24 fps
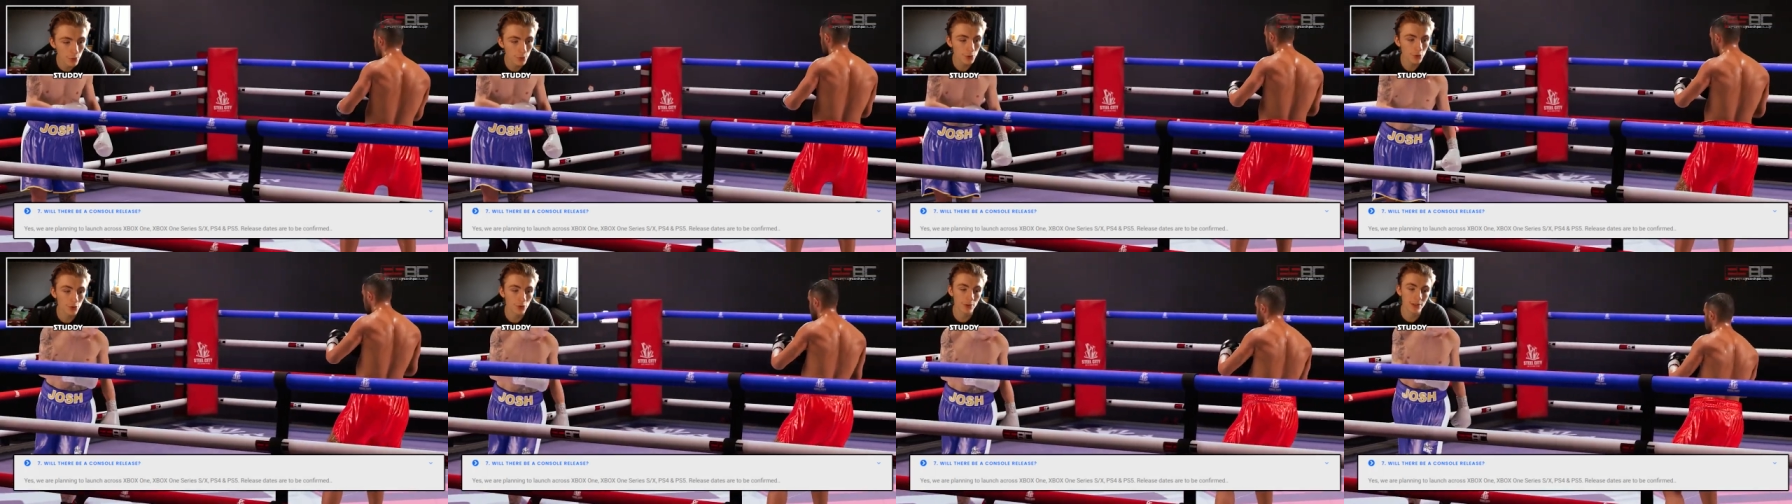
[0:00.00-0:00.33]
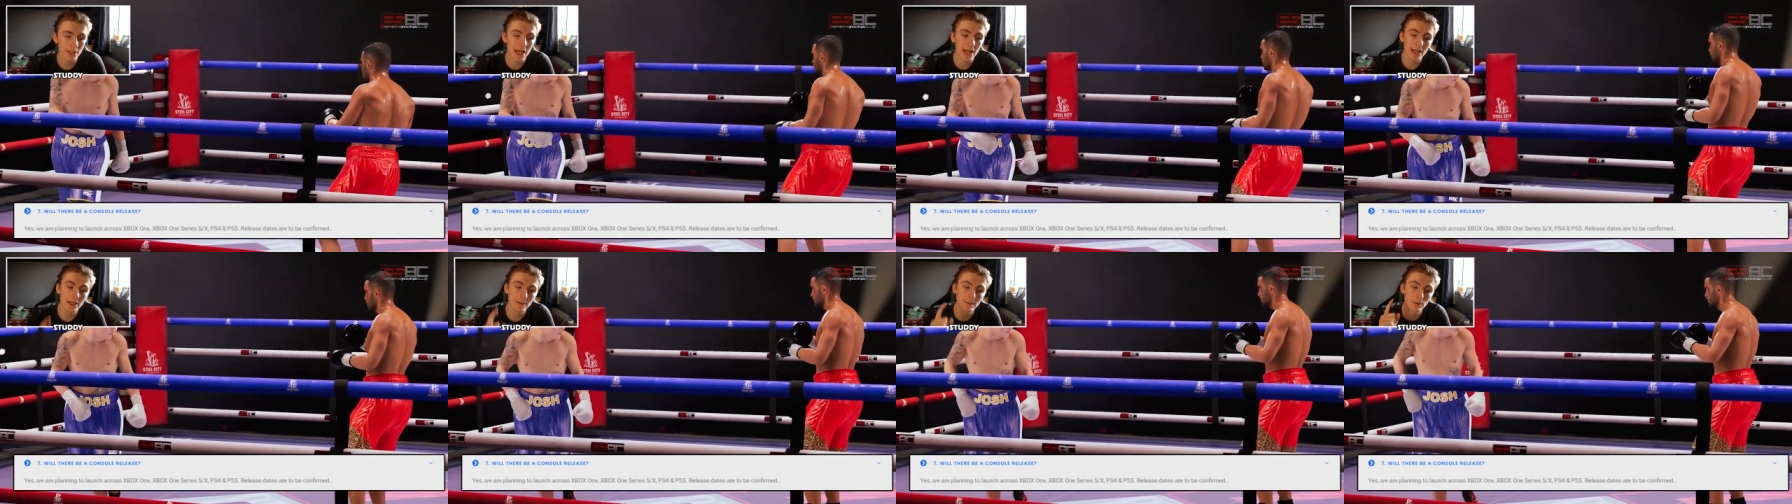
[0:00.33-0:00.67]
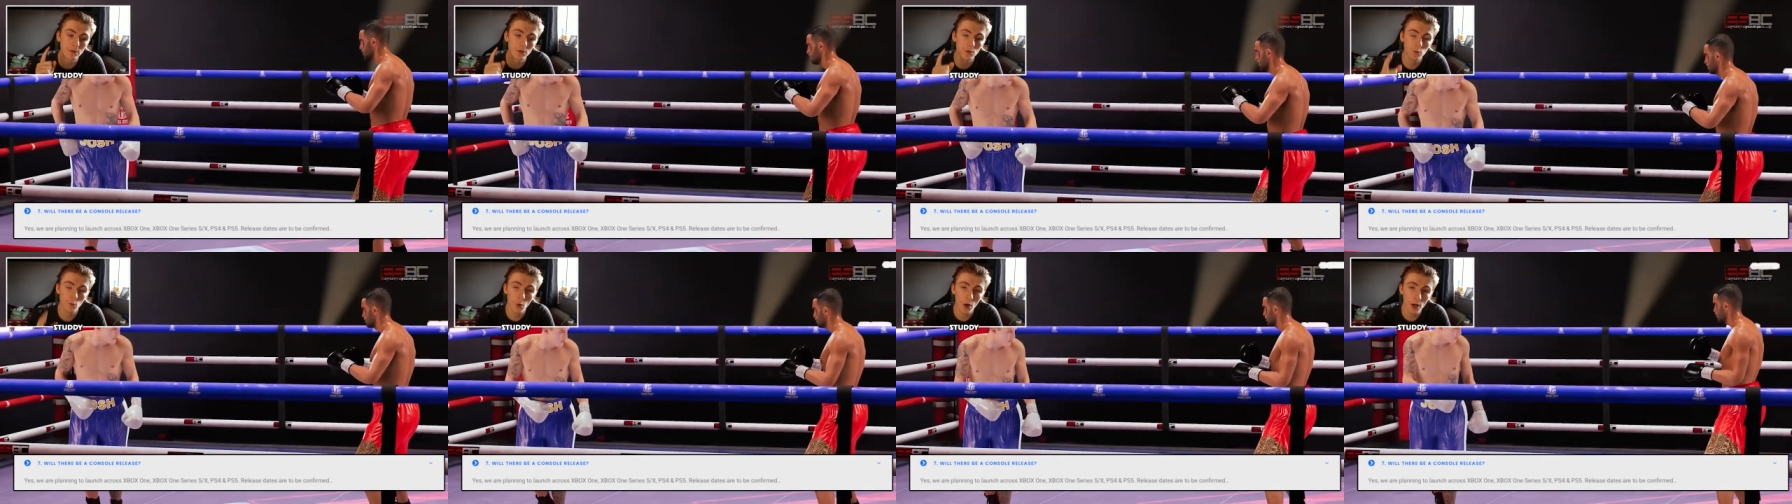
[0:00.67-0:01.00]
launch across
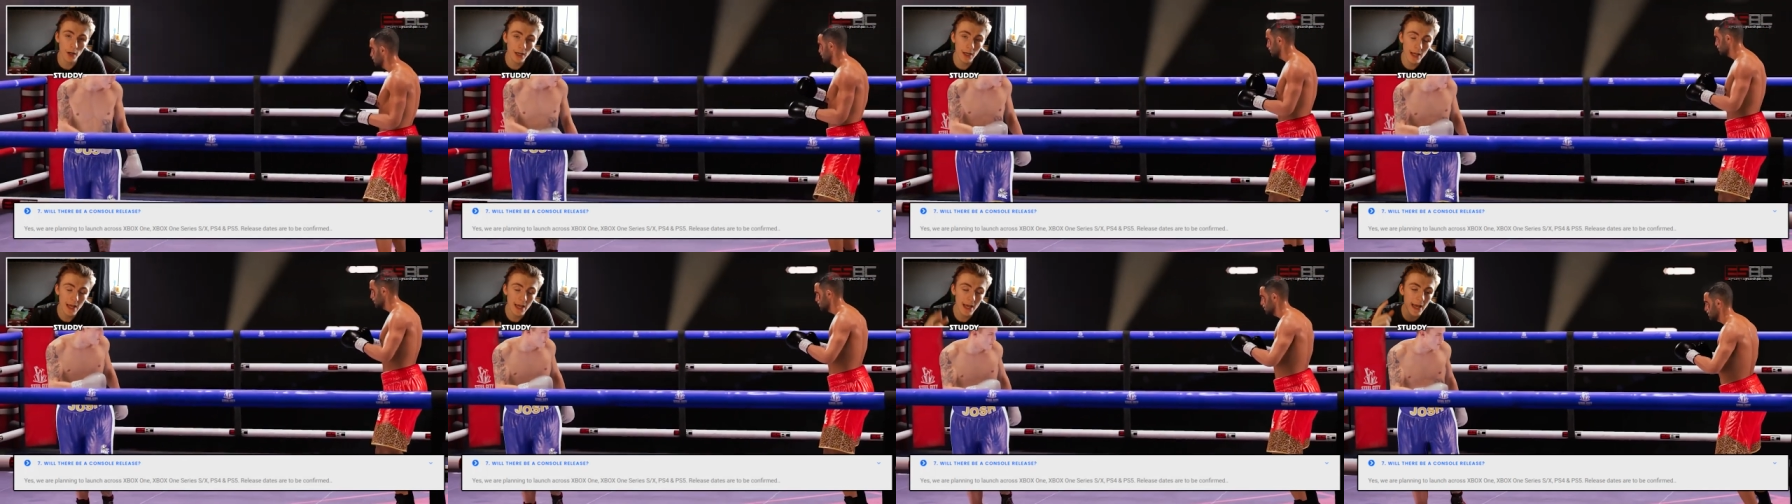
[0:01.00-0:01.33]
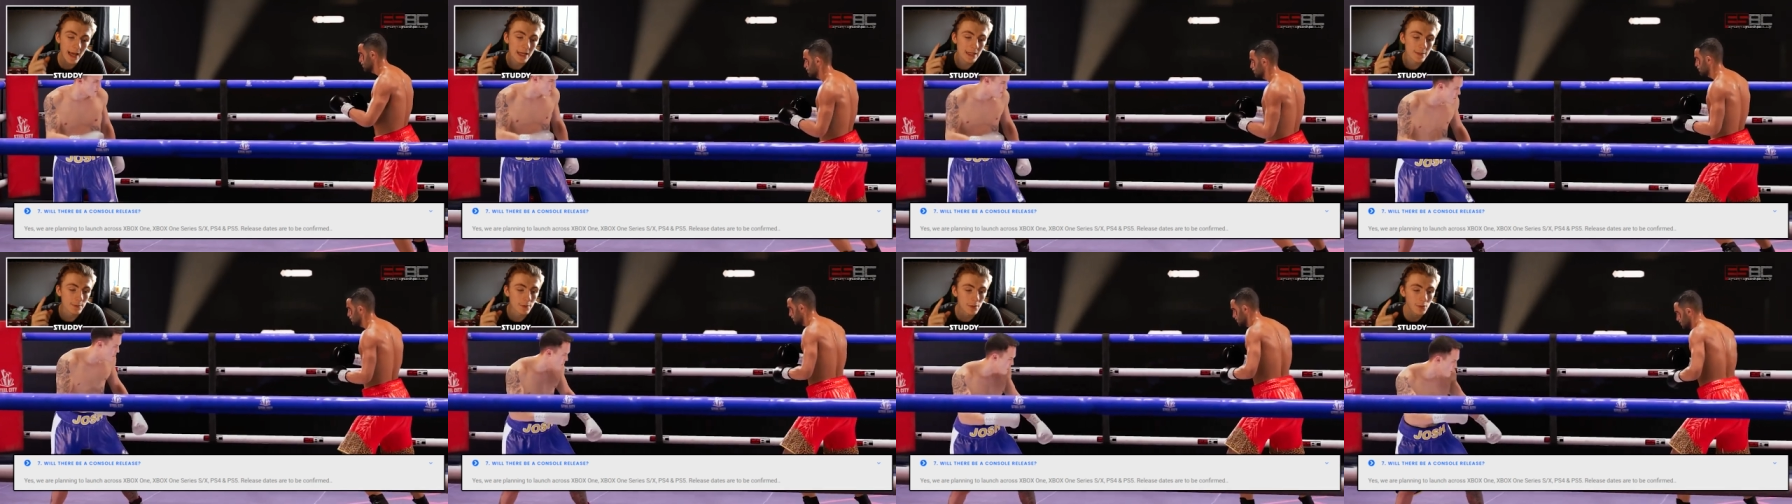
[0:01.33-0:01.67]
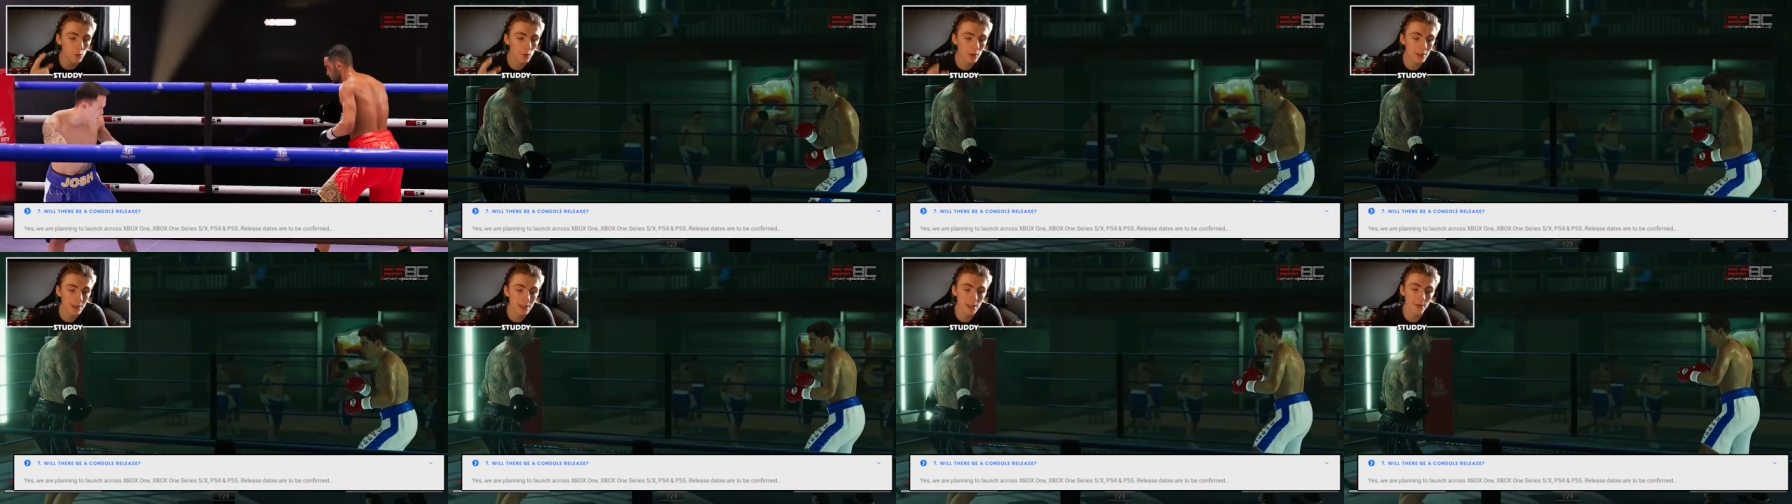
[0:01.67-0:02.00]
Xbox One,
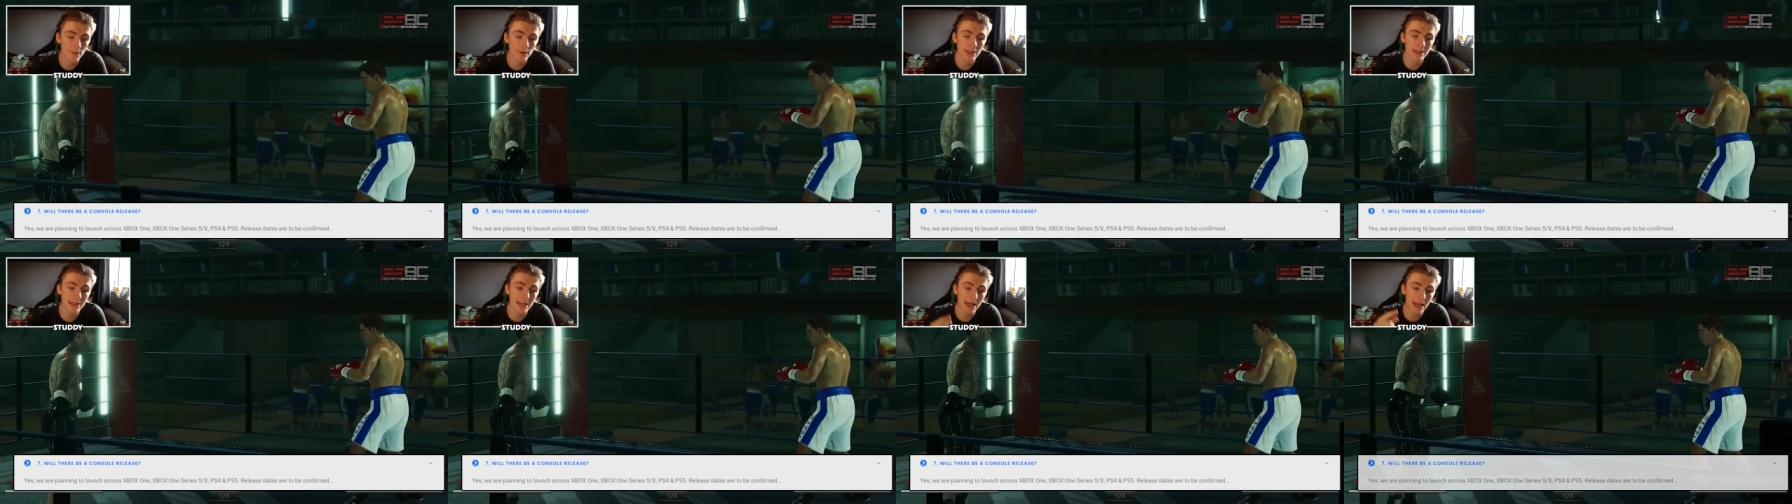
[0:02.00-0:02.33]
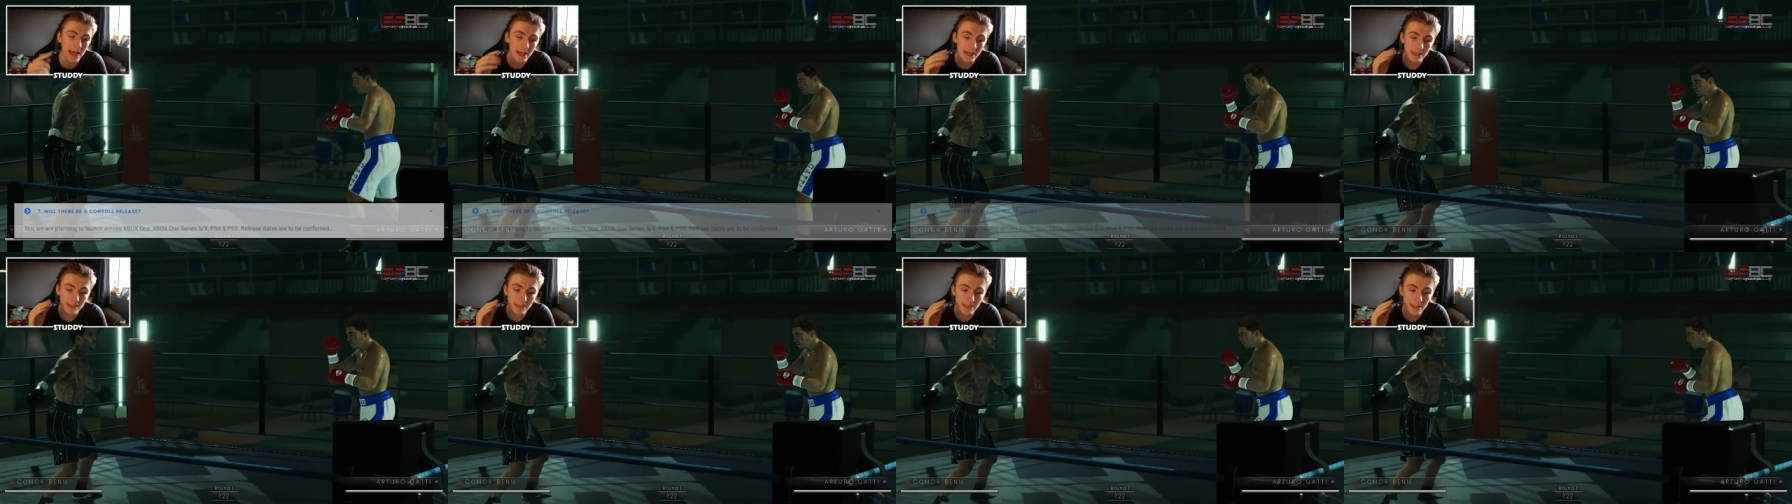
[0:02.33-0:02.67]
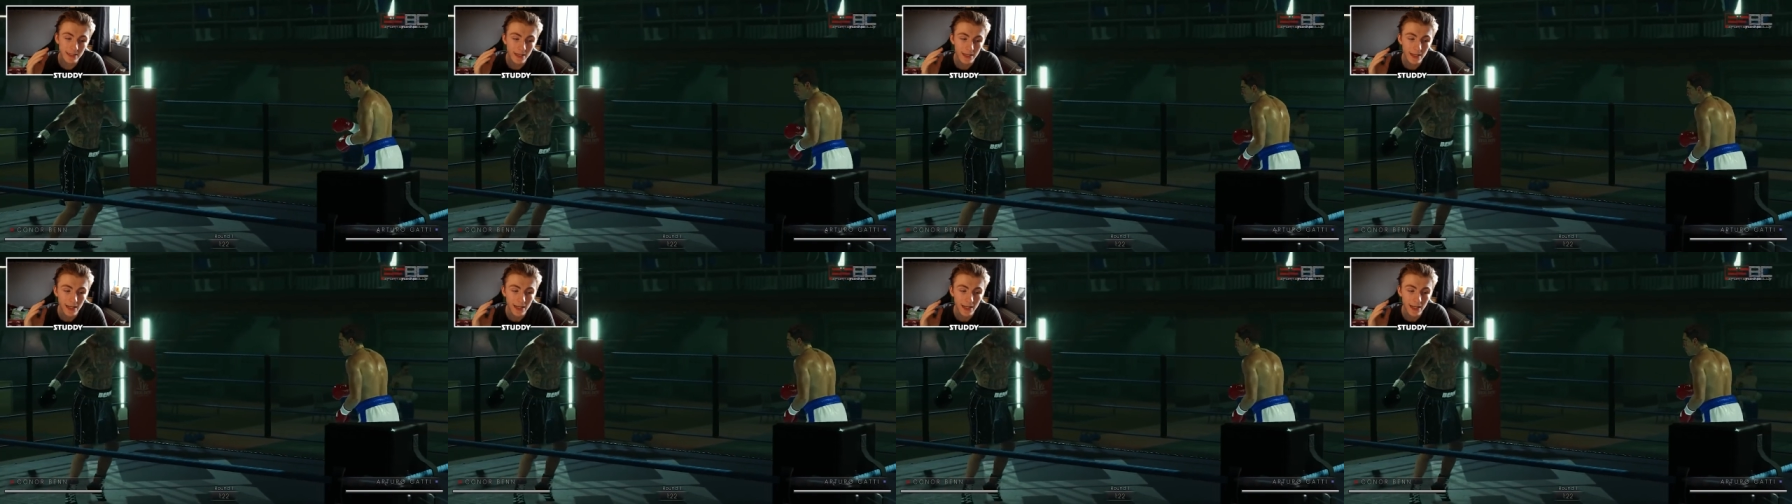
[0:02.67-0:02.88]
Xbox One Series X